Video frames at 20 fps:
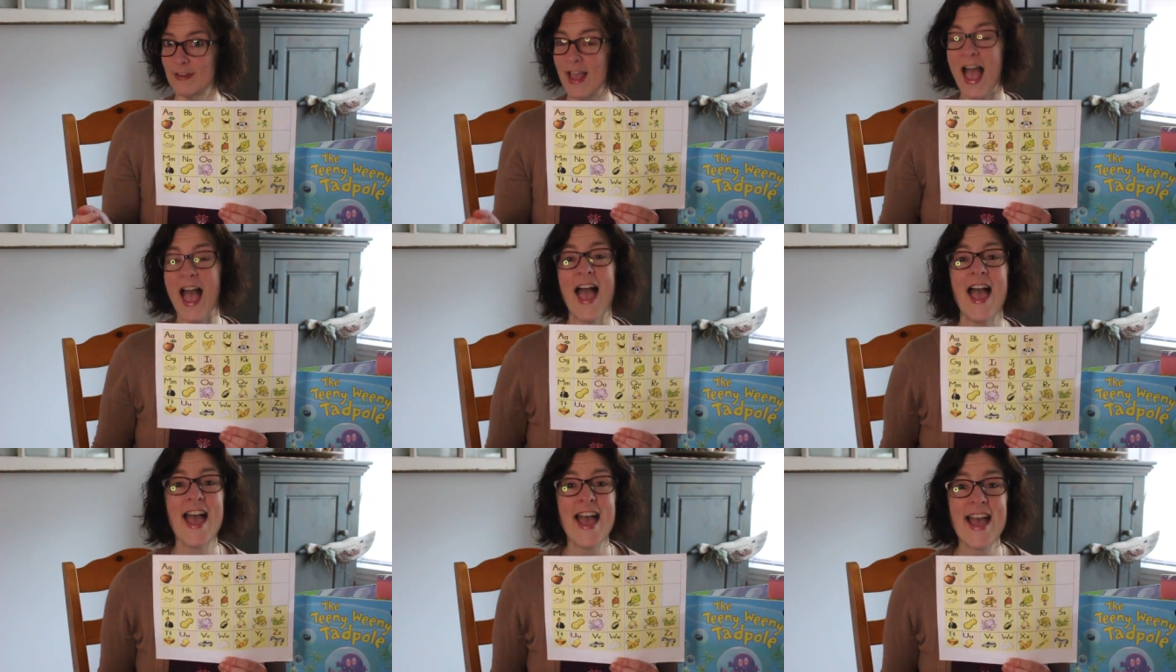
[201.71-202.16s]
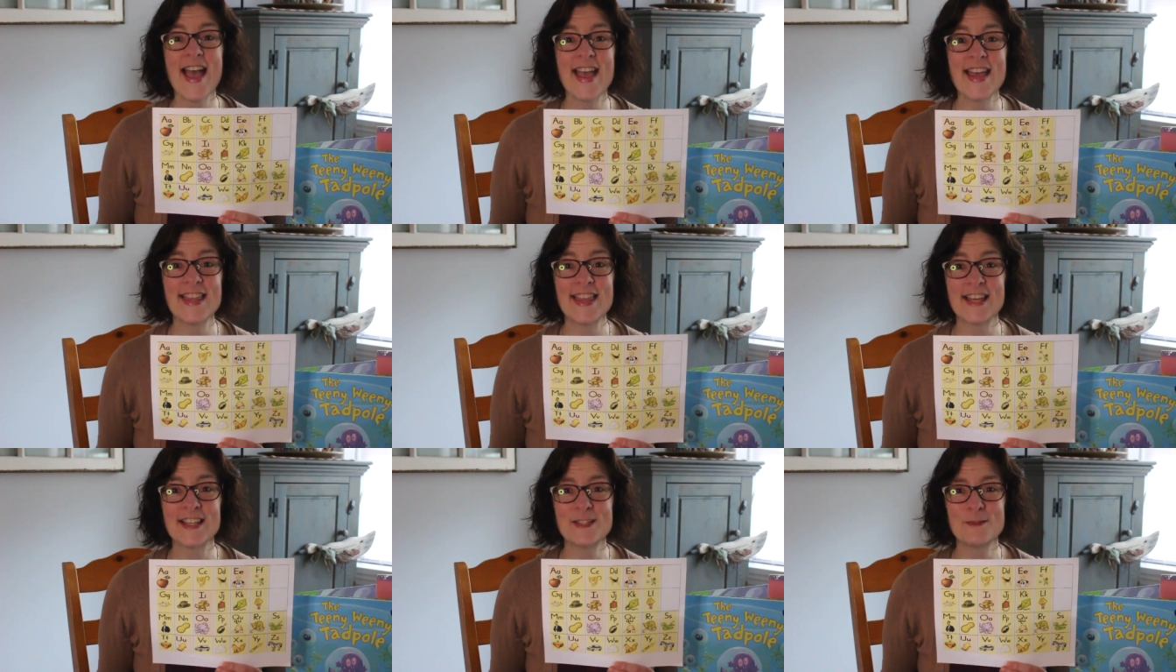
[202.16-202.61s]

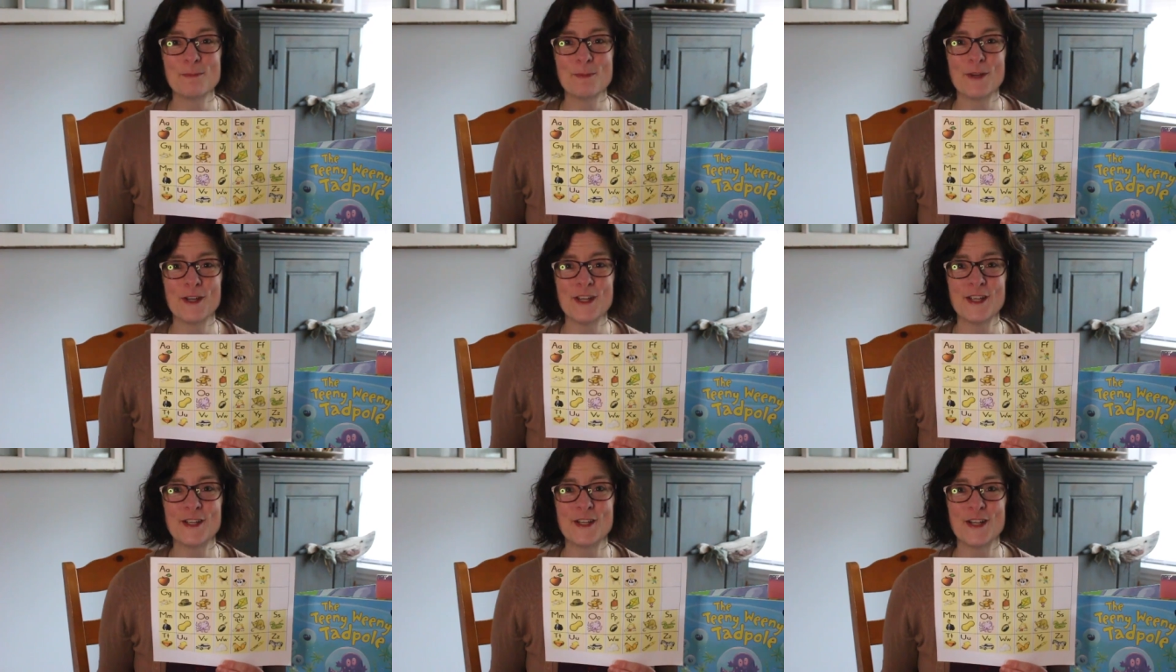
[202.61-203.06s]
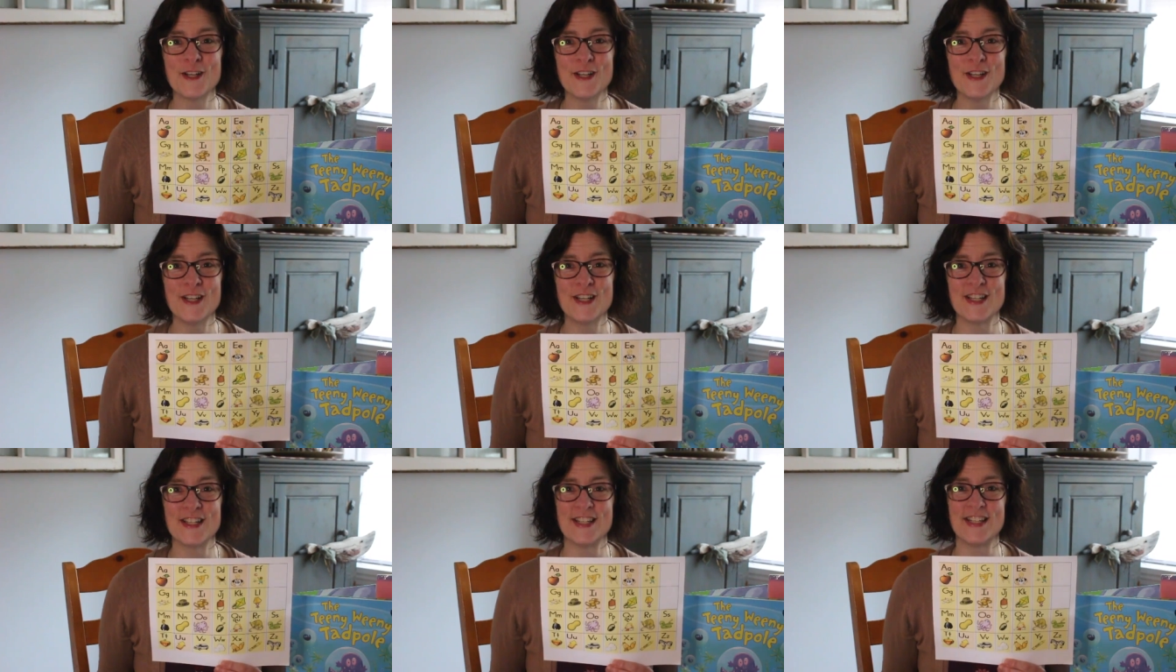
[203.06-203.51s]
Hey, that's pretty
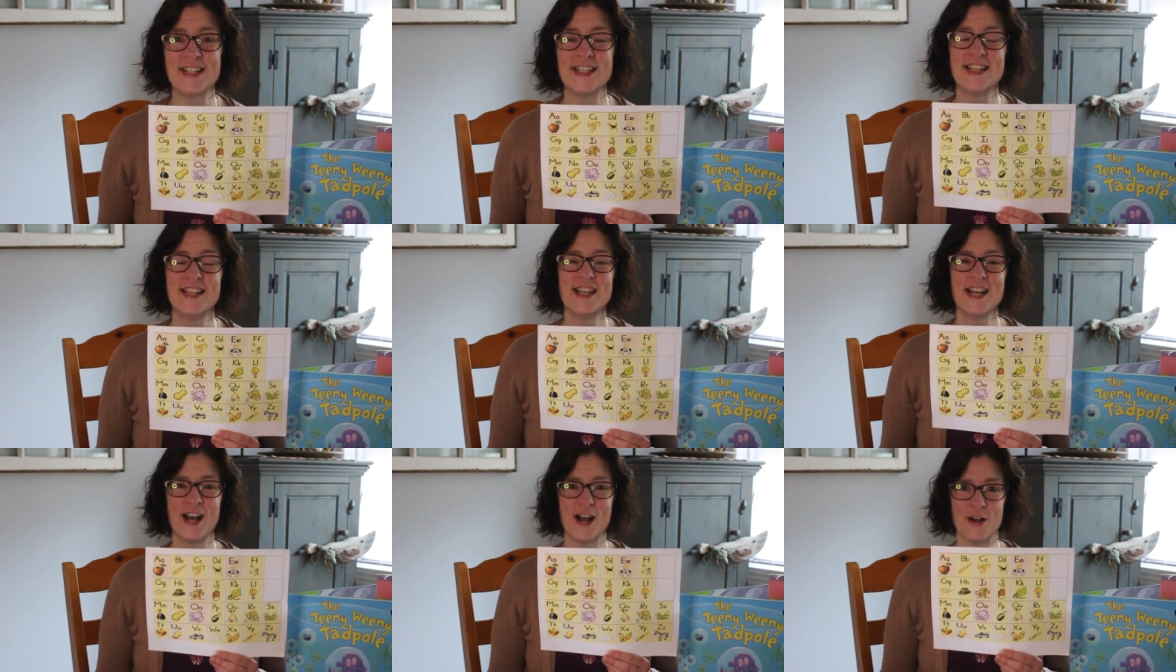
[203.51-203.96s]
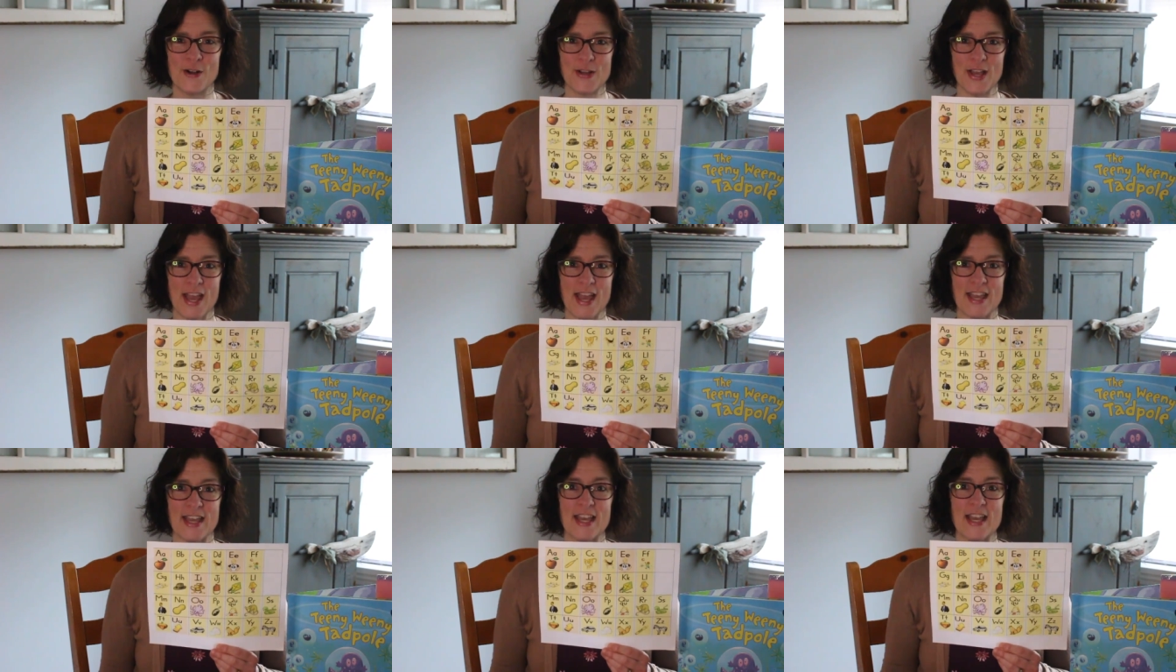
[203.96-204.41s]
good.
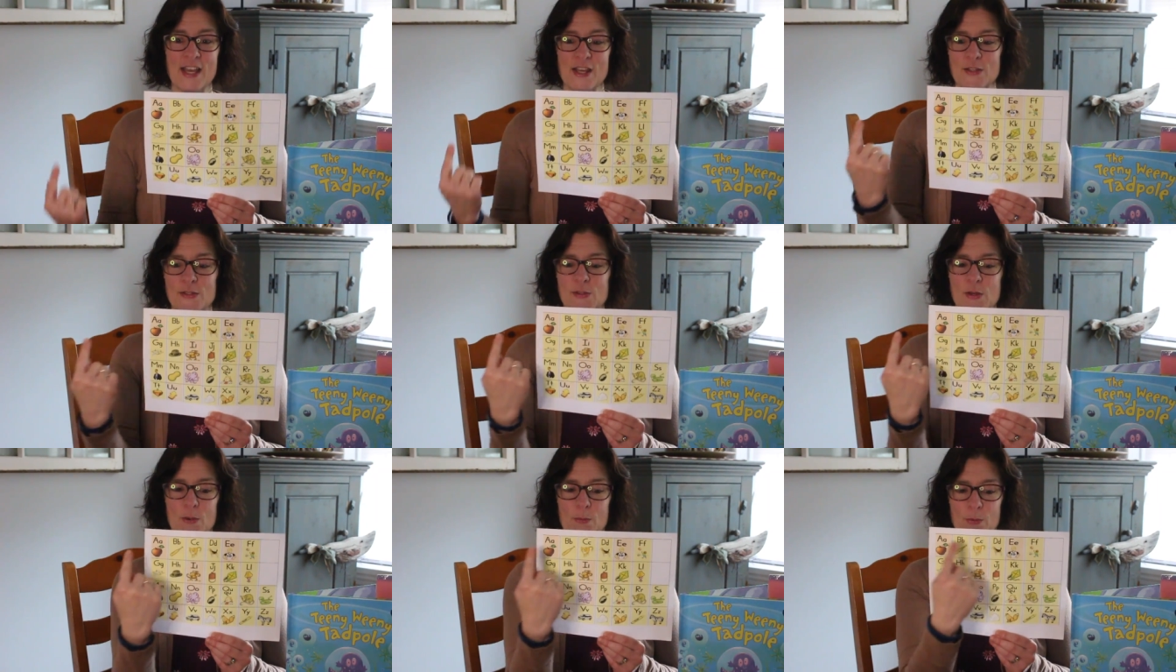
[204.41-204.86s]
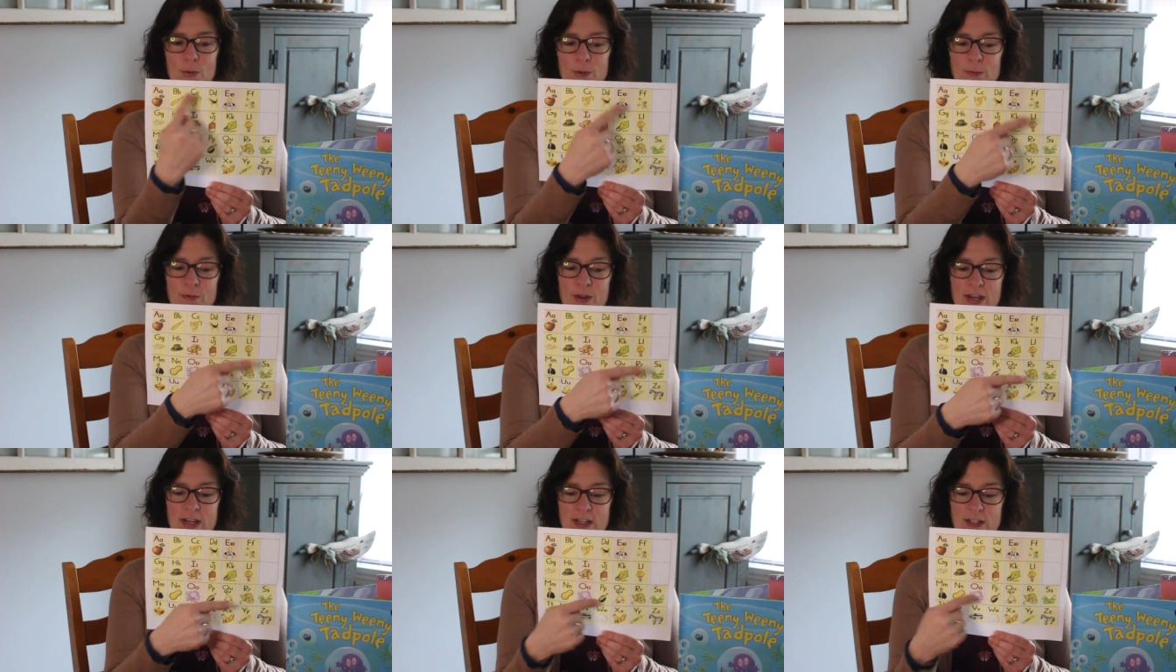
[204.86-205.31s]
Okay, so
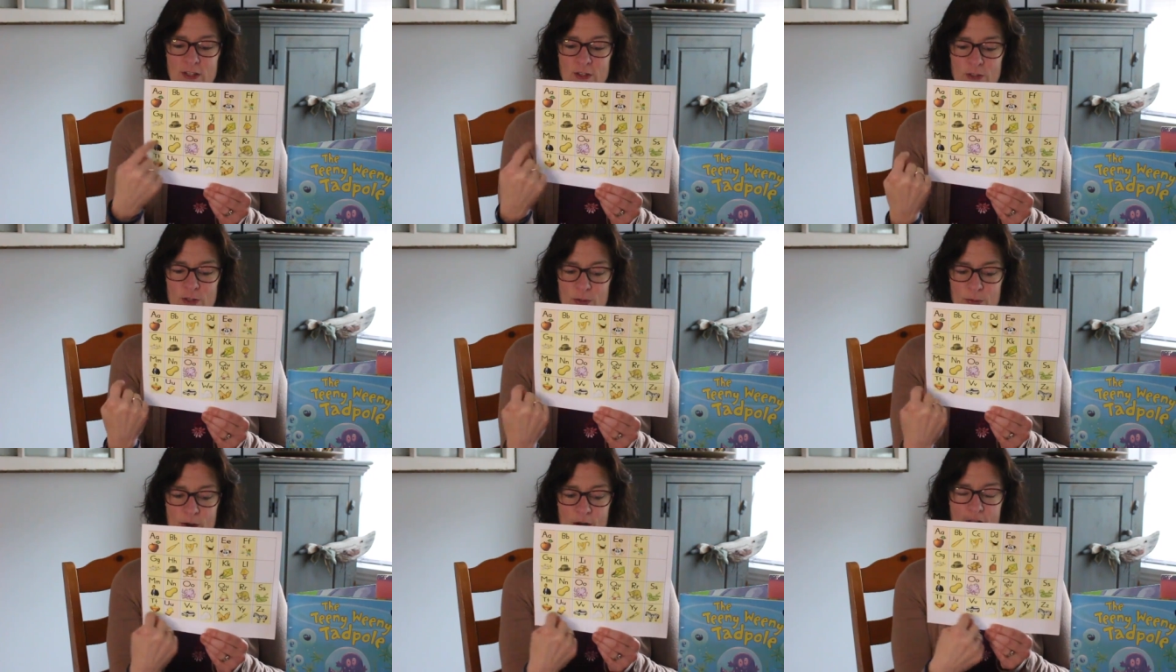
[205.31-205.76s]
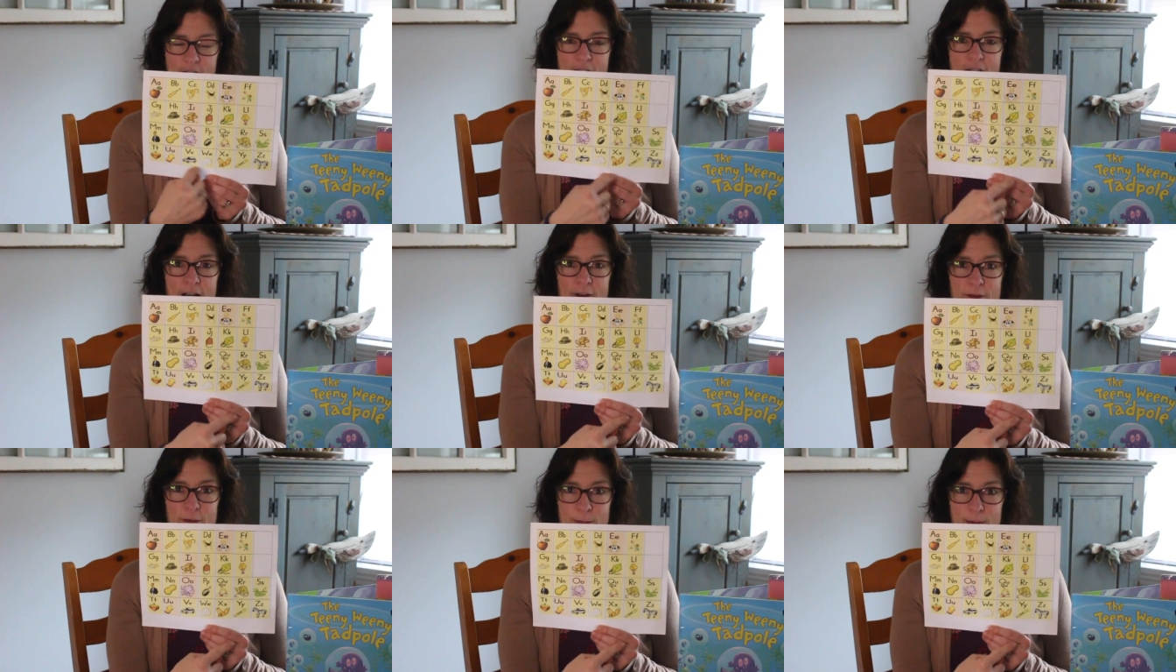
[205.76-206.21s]
we're ready to do our
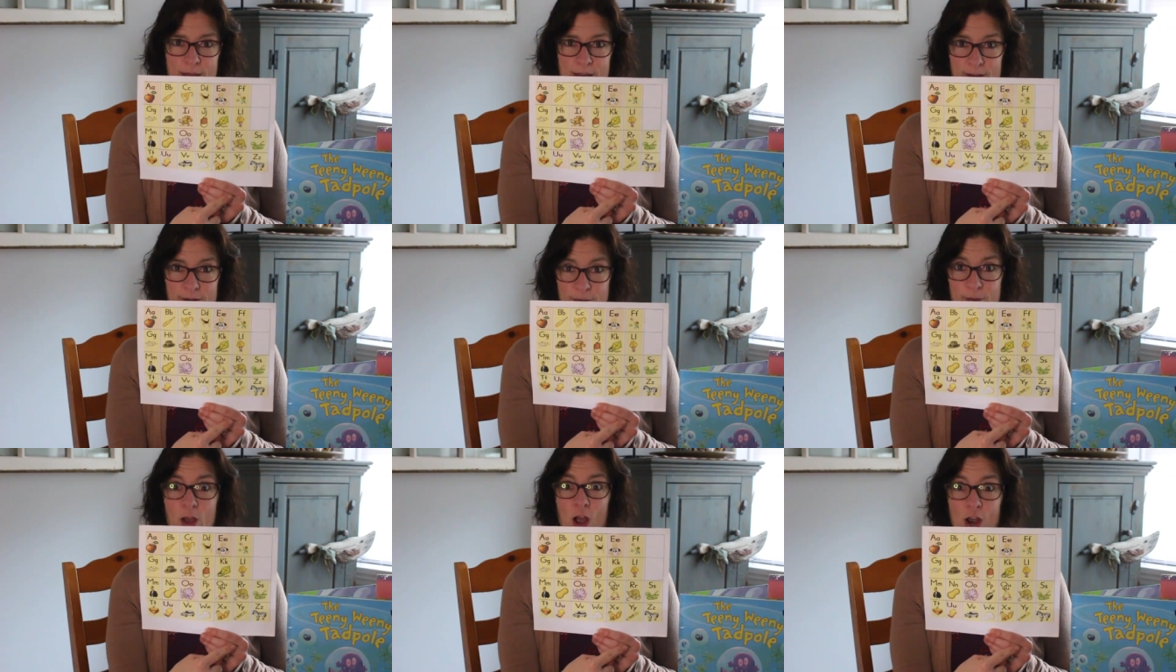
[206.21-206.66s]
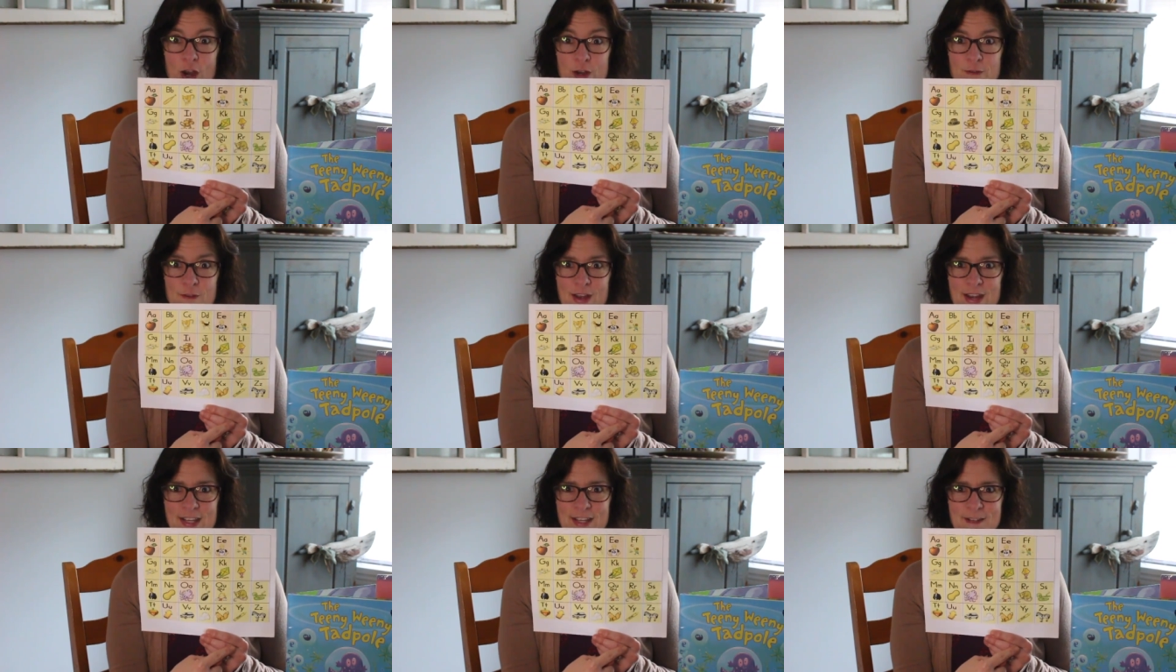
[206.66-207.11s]
alphabet. Are
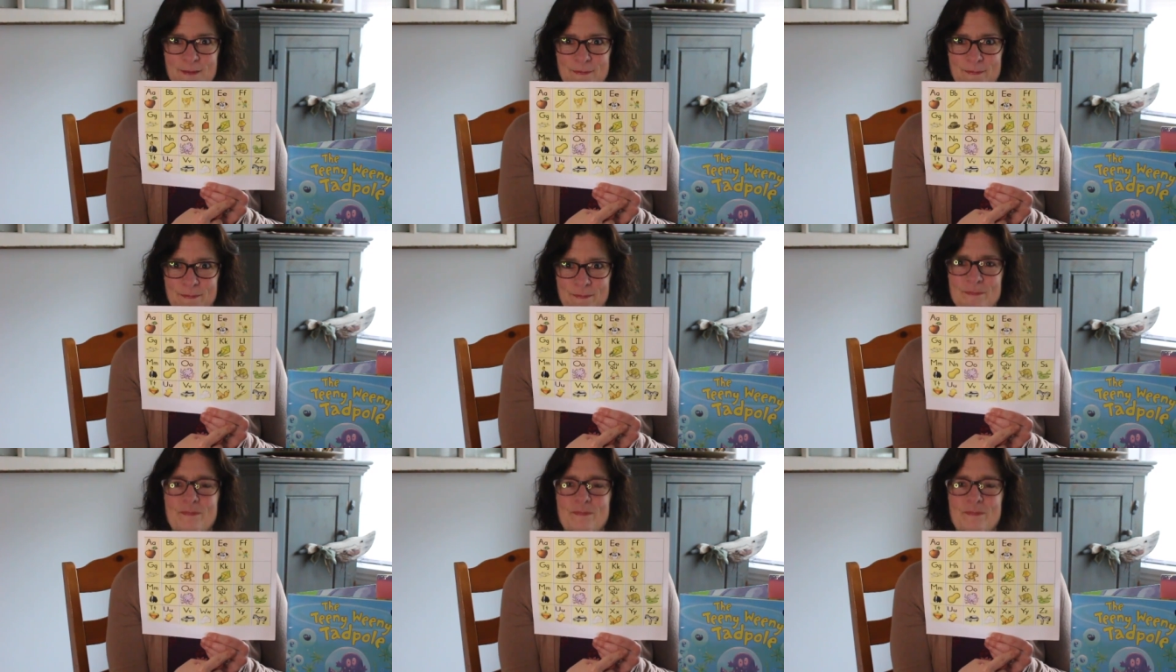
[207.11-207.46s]
you ready?